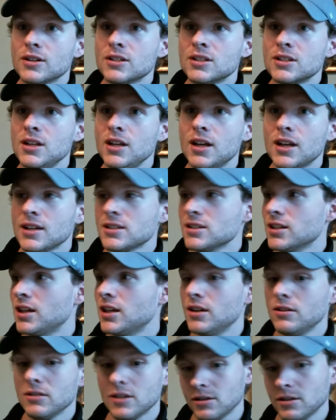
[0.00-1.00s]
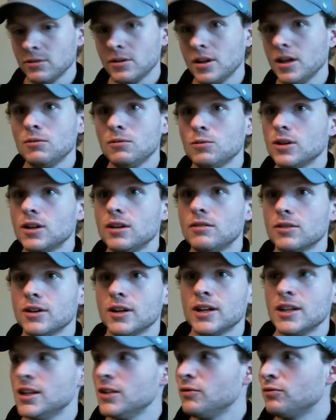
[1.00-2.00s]
to see. And as a kid, you're like, okay, whatever.
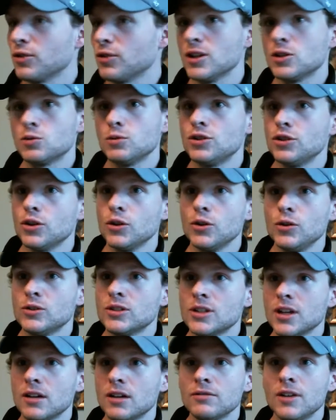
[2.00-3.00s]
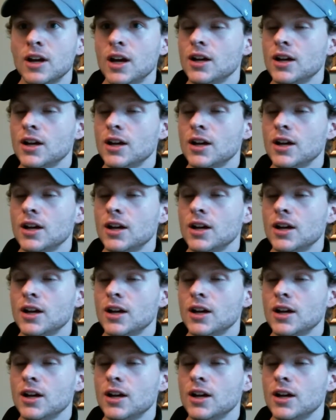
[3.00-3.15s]
And then friends would show you stuff.